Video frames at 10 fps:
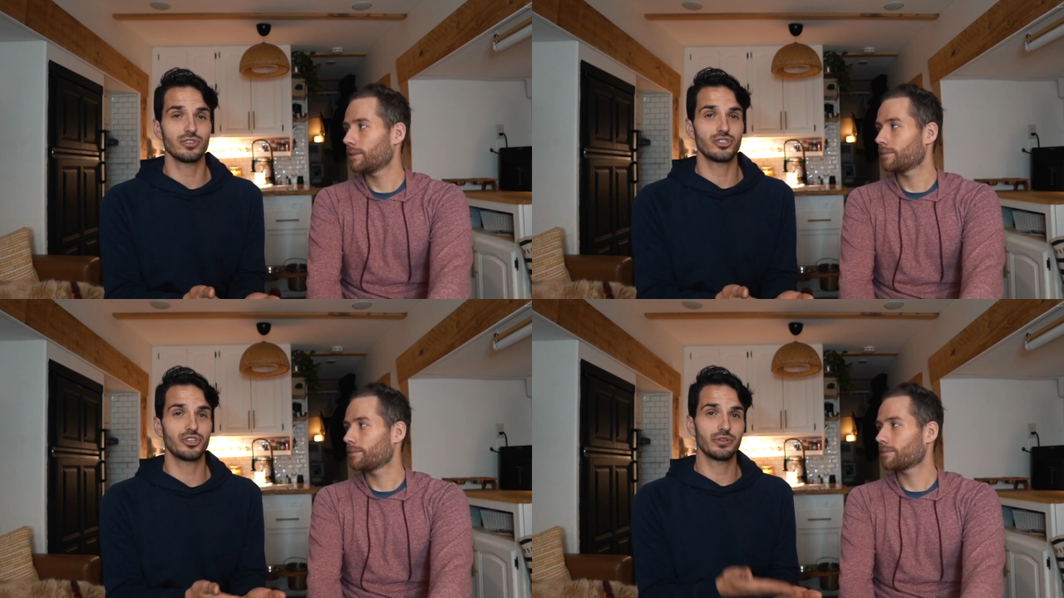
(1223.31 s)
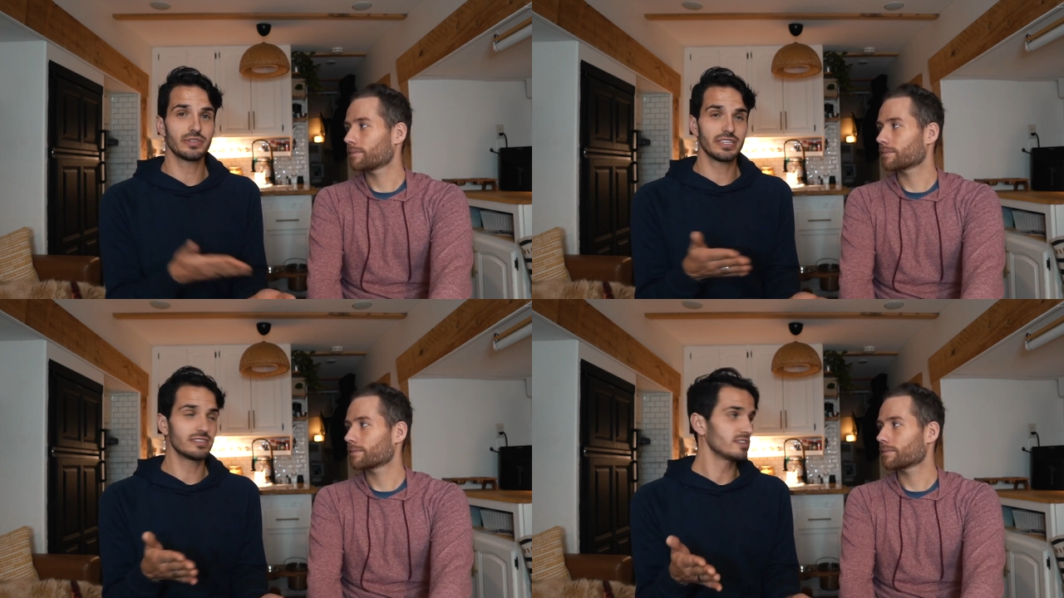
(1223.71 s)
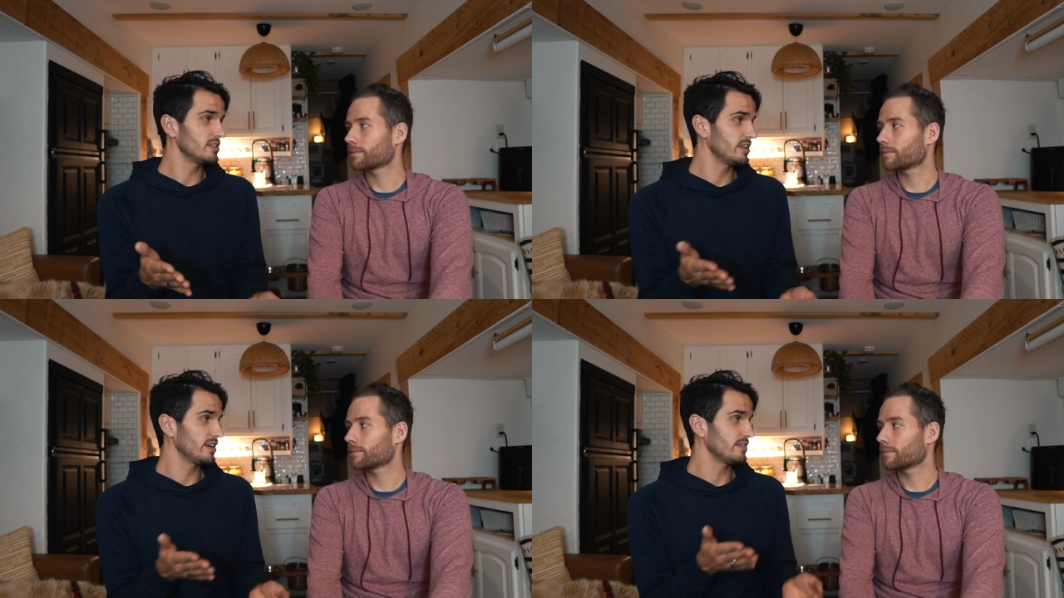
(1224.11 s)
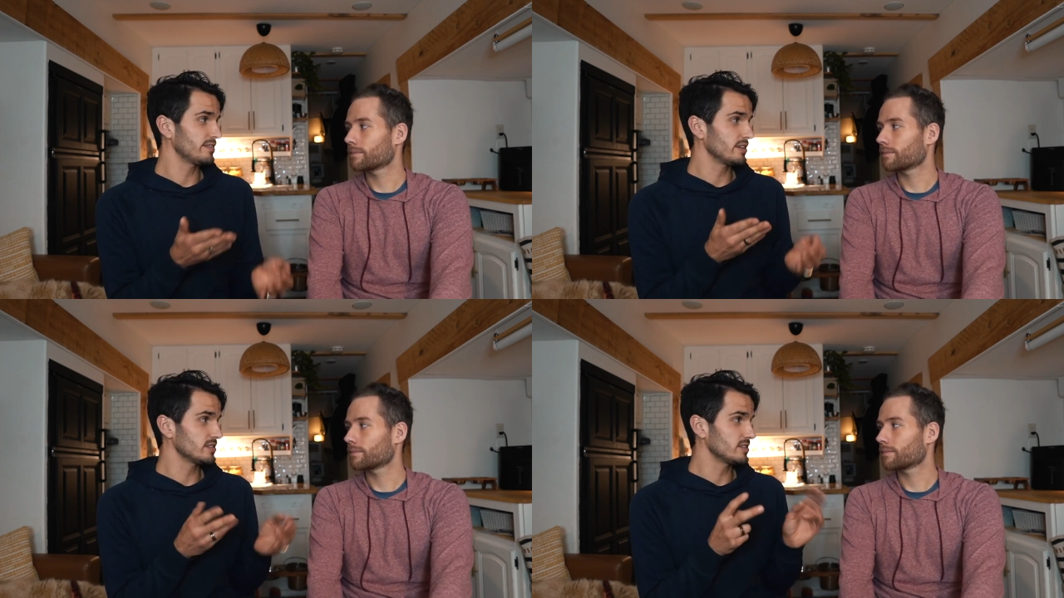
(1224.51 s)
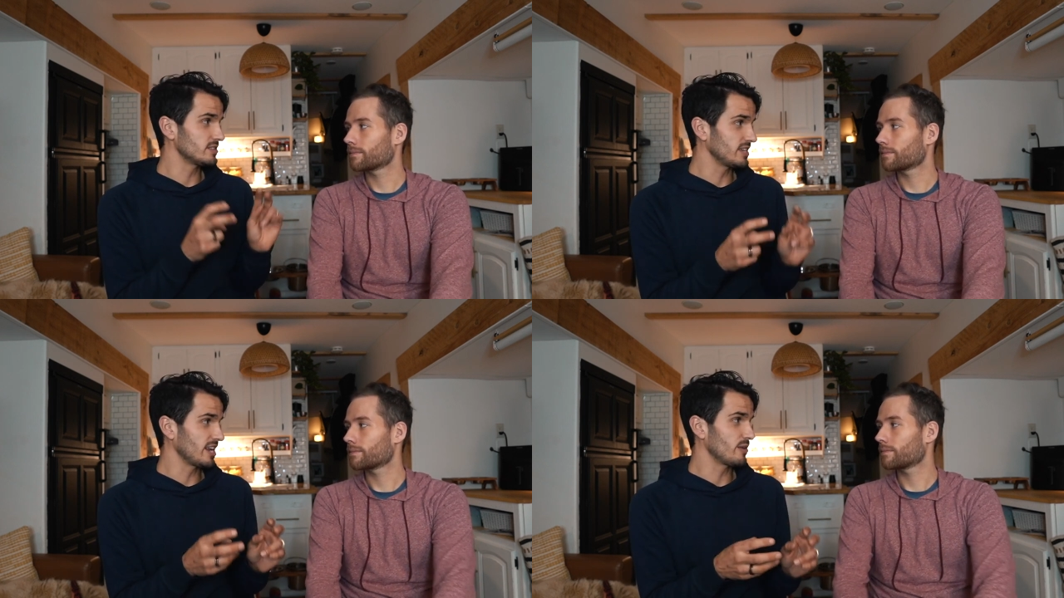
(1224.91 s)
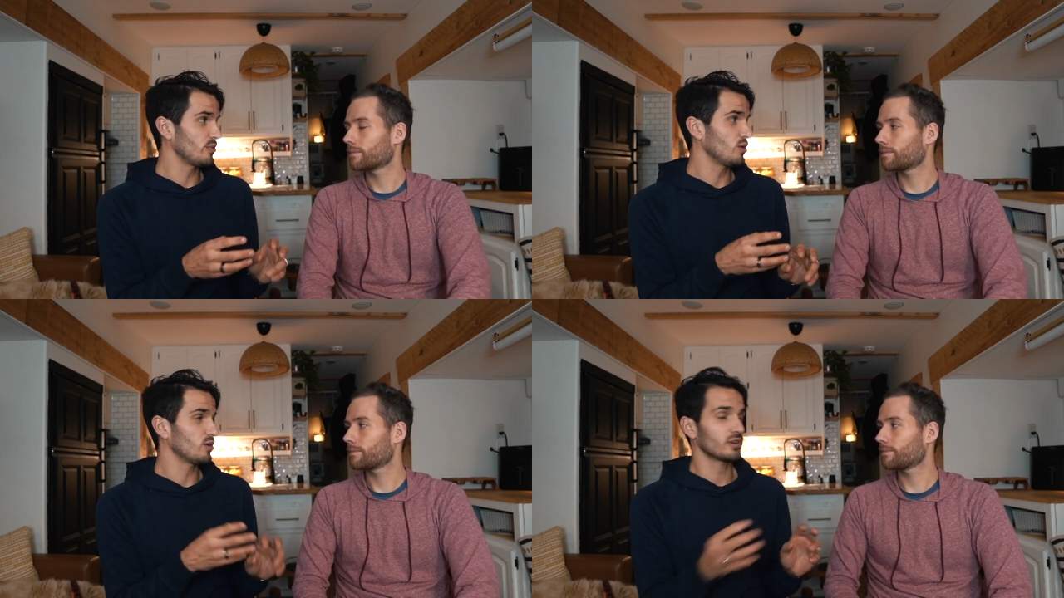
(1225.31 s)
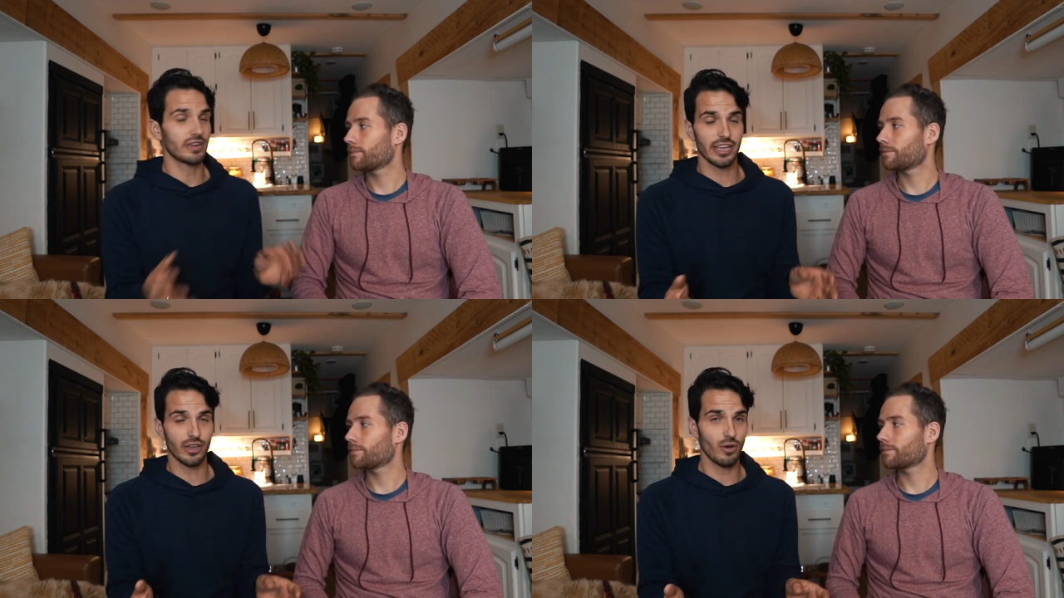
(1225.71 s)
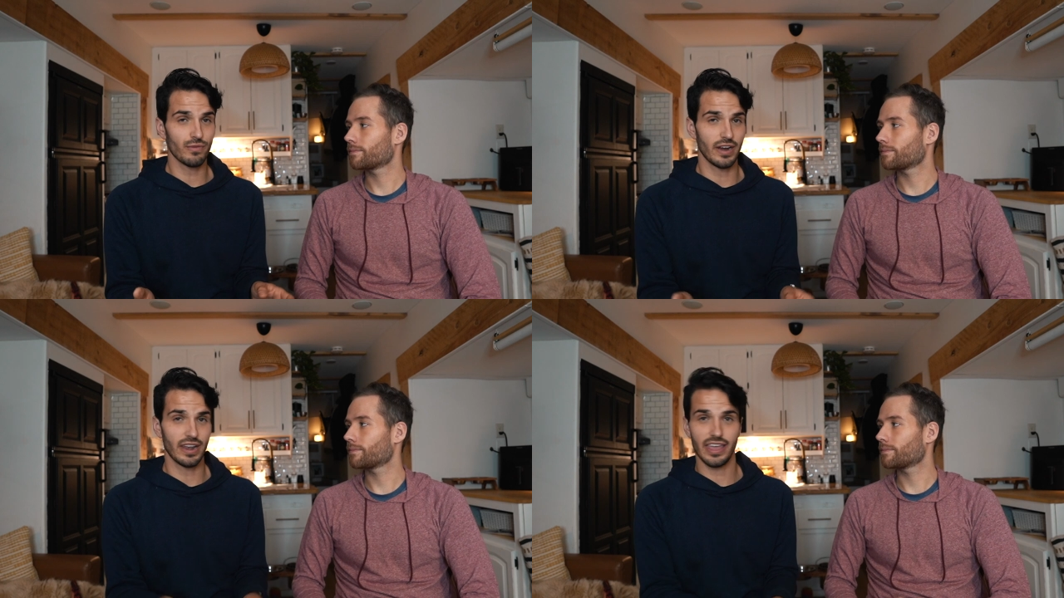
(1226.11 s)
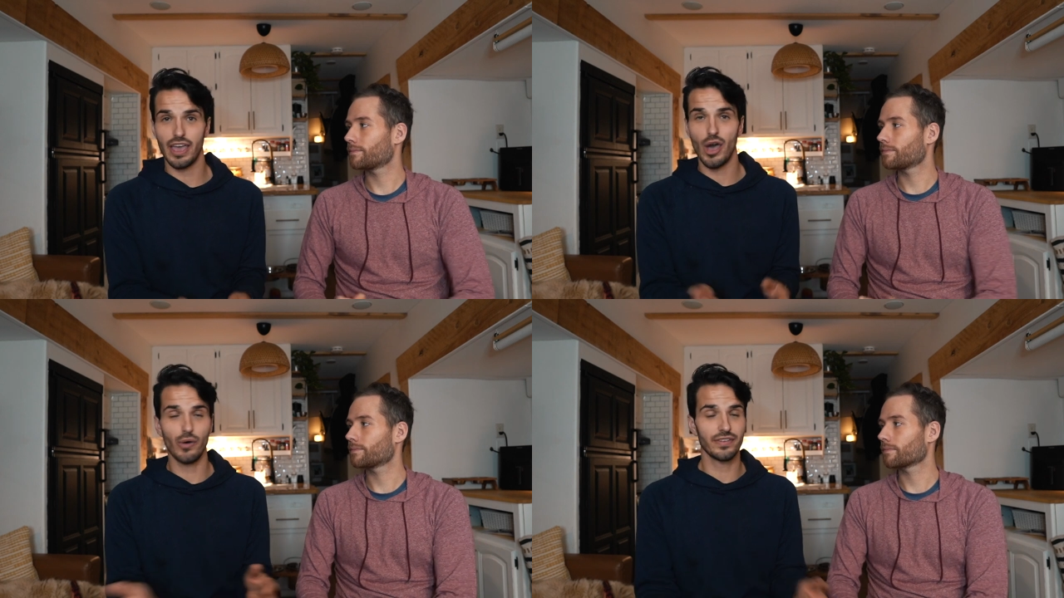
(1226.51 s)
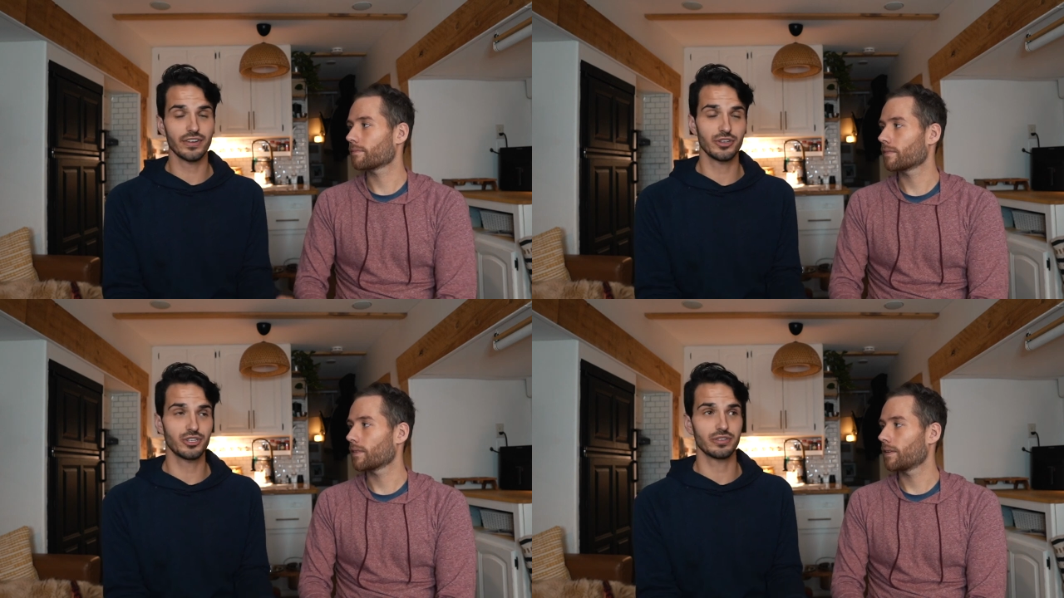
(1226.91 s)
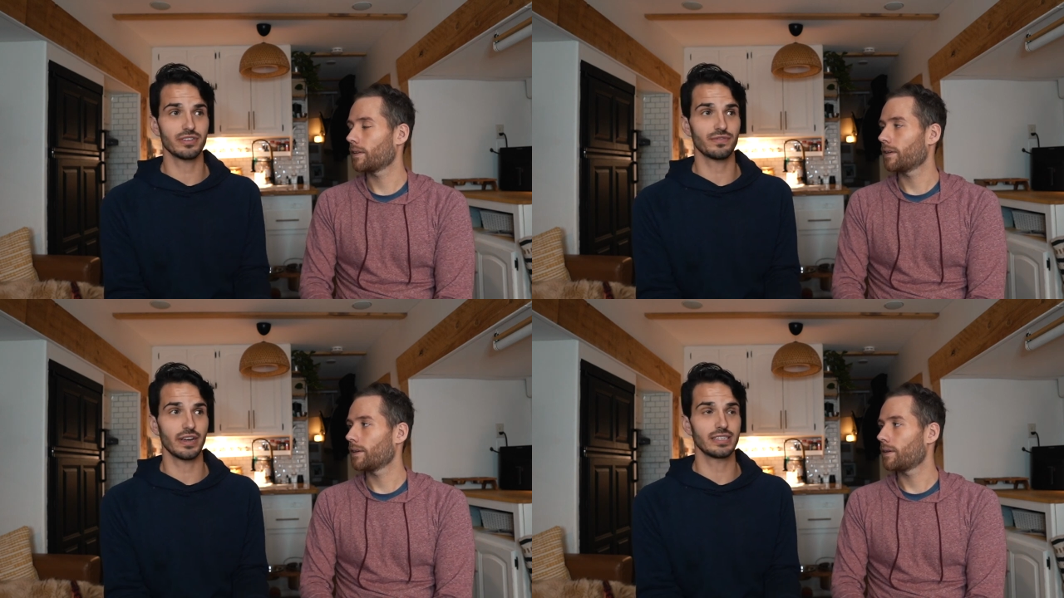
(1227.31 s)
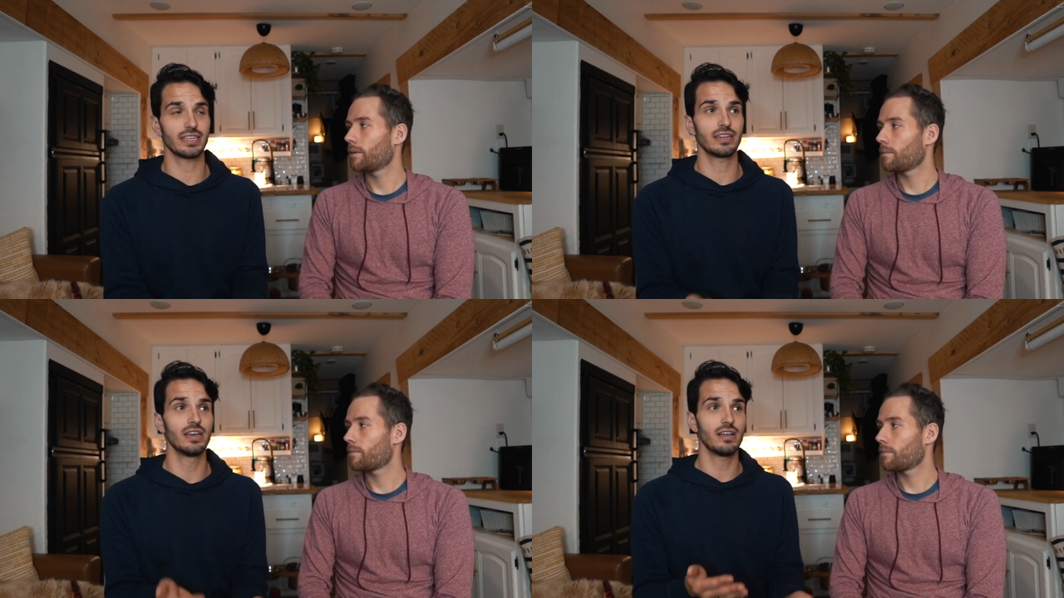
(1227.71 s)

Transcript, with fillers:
Speaker 1: choosing to live a sustainable or eco-friendly, however you choose to phrase it,